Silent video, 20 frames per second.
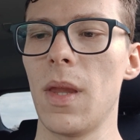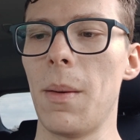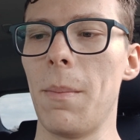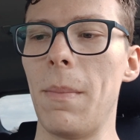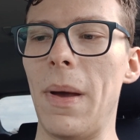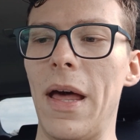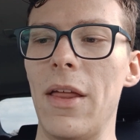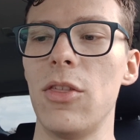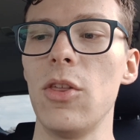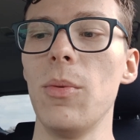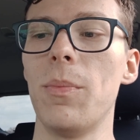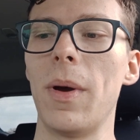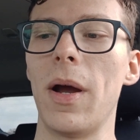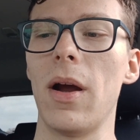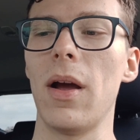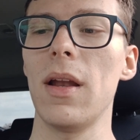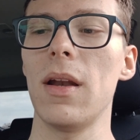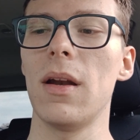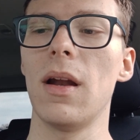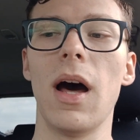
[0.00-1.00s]
Matthew
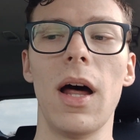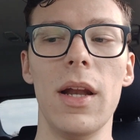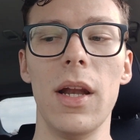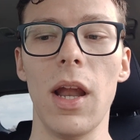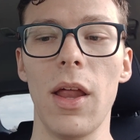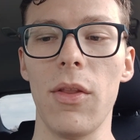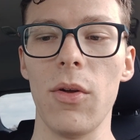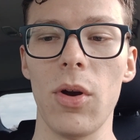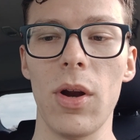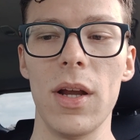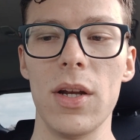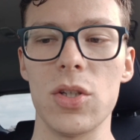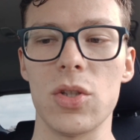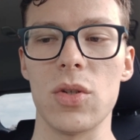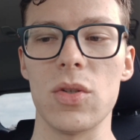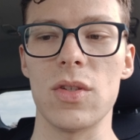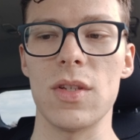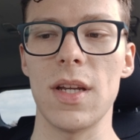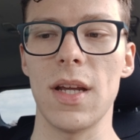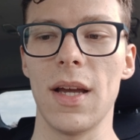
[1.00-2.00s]
Barrett, another
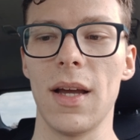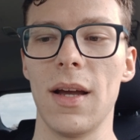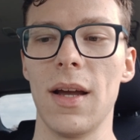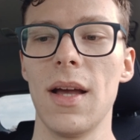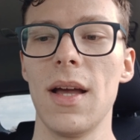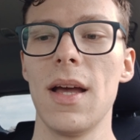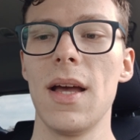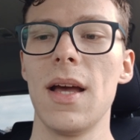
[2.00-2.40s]
interesting,